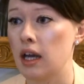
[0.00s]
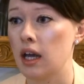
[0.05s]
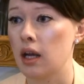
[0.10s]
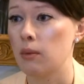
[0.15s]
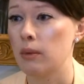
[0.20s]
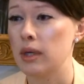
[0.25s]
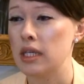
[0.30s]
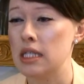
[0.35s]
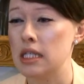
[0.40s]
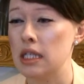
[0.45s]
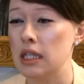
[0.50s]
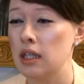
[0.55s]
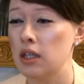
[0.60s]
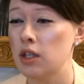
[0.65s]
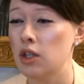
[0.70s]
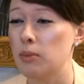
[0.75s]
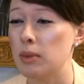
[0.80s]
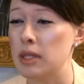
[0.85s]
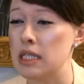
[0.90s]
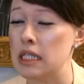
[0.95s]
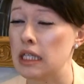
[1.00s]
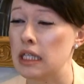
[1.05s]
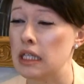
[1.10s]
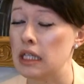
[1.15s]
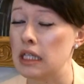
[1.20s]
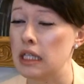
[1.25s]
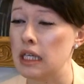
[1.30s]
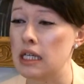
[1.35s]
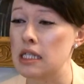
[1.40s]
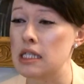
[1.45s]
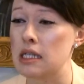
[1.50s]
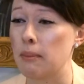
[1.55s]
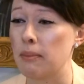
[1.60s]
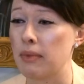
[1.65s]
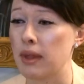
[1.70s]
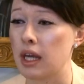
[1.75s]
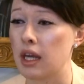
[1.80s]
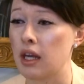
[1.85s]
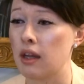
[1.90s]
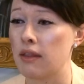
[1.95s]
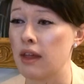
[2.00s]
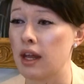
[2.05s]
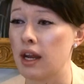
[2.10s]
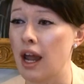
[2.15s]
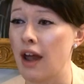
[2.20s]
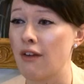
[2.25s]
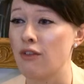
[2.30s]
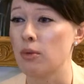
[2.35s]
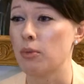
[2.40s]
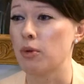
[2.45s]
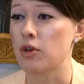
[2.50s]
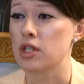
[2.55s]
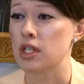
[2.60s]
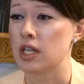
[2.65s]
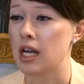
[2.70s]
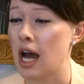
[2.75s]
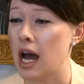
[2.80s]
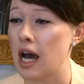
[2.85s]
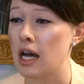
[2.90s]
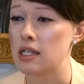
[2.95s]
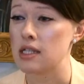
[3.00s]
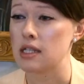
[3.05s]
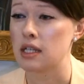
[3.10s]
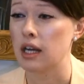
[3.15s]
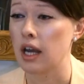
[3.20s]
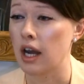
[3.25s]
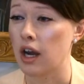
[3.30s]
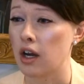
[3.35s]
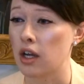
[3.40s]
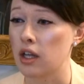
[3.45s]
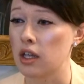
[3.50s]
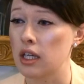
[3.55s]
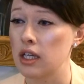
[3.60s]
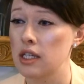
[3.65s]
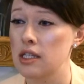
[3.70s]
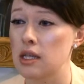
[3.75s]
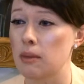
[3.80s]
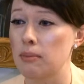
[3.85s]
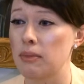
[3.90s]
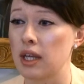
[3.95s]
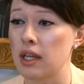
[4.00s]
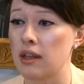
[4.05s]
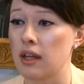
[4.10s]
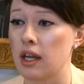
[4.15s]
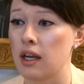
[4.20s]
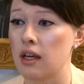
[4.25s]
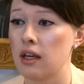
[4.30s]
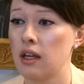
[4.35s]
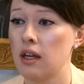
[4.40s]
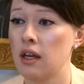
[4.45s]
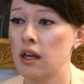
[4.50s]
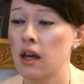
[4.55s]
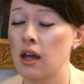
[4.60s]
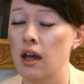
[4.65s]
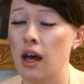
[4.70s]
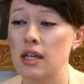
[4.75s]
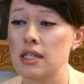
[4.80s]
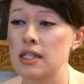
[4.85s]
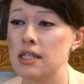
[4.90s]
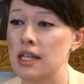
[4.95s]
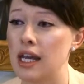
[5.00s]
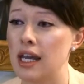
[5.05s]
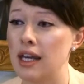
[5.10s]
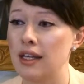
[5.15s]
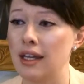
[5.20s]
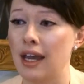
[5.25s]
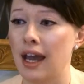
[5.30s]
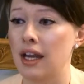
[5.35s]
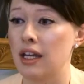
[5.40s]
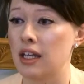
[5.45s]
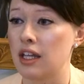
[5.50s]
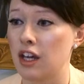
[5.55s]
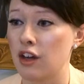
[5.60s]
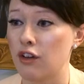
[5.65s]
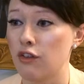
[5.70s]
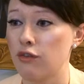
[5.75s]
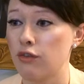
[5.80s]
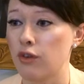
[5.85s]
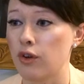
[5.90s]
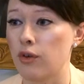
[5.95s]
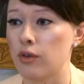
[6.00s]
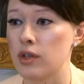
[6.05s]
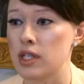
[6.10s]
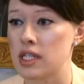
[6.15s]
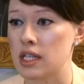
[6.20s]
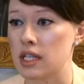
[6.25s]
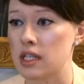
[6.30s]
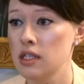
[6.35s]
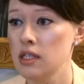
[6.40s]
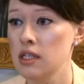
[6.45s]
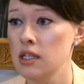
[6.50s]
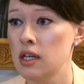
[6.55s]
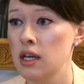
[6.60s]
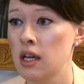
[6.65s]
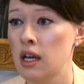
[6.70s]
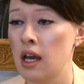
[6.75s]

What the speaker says: And we see human dignity as something that every person has inherently, something that a state can't give or rescind.